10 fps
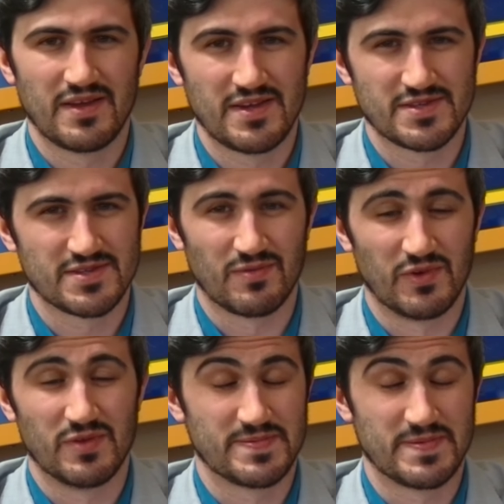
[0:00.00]
It's one
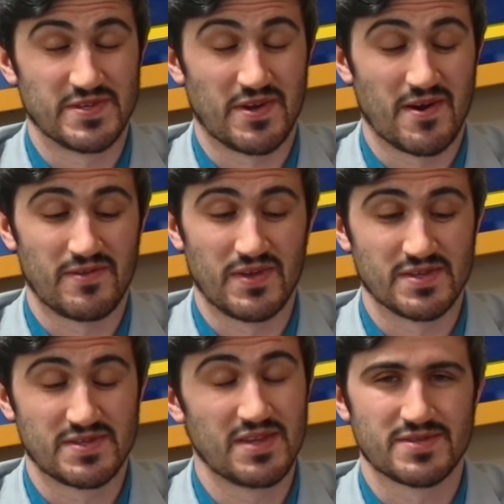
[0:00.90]
of the most bizarre
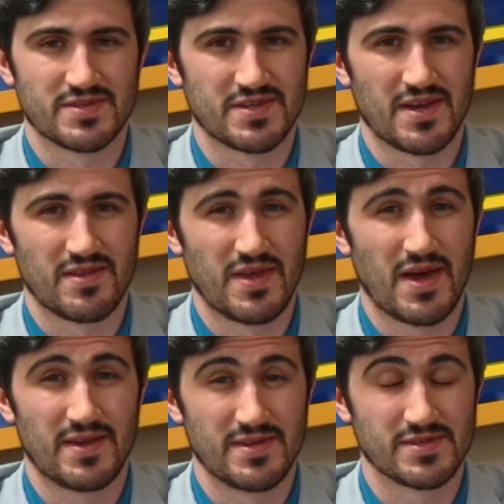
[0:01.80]
things. Needless to say,
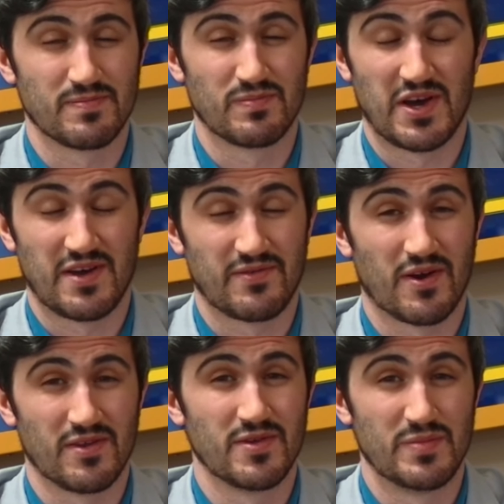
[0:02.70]
that is by
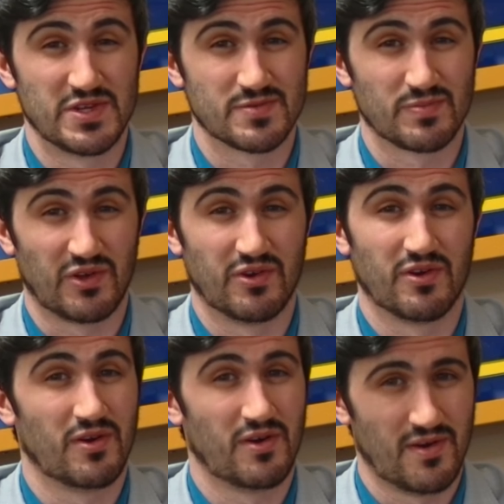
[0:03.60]
far the business
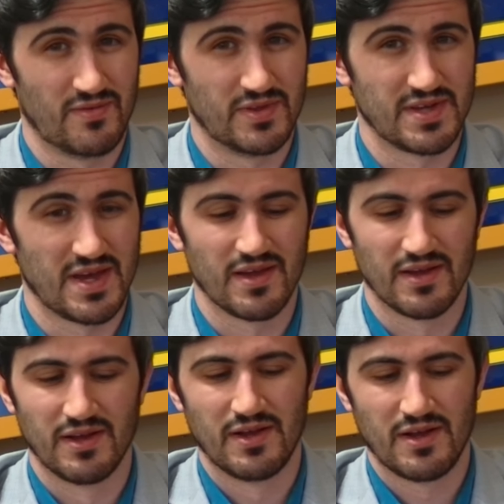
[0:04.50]
blunder of the day.
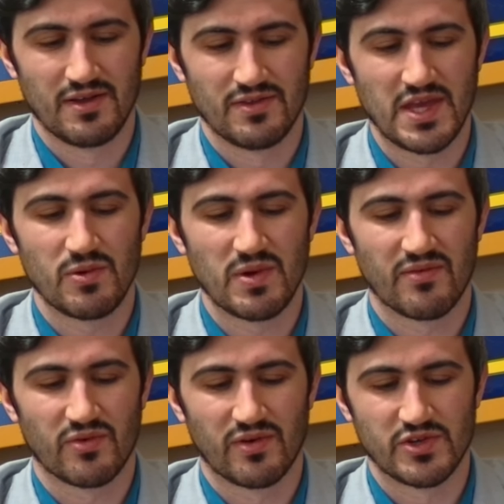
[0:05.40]
Thank you
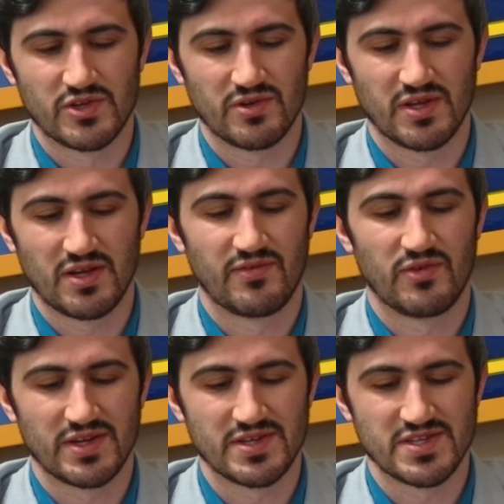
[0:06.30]
everyone for tuning in. If
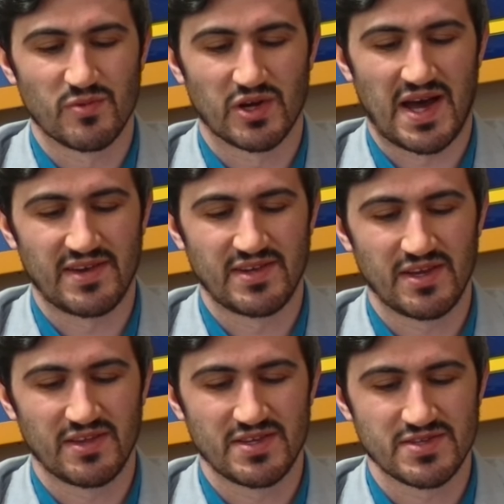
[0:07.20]
you'd like to see more content
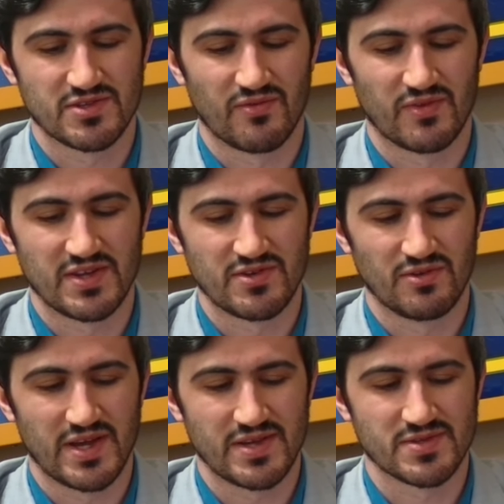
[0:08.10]
like this, don't forget to
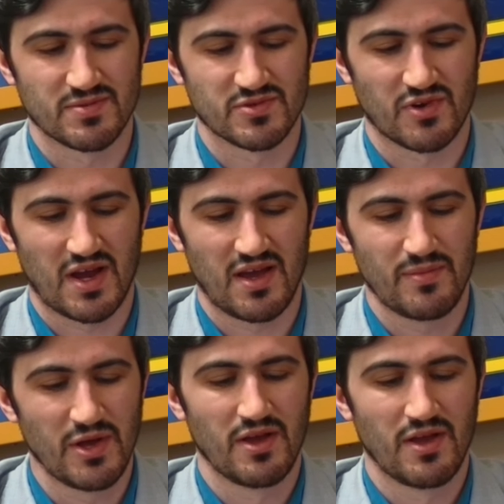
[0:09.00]
like, subscribe.